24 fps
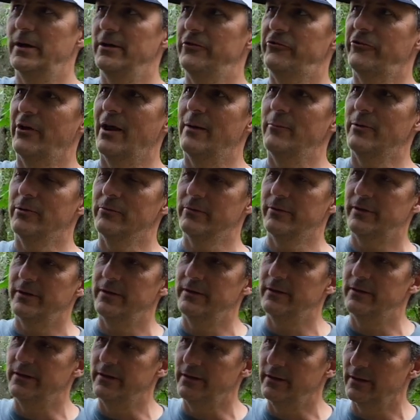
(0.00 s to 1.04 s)
jamming
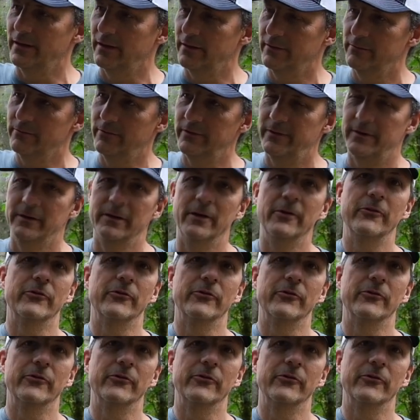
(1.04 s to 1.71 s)
within the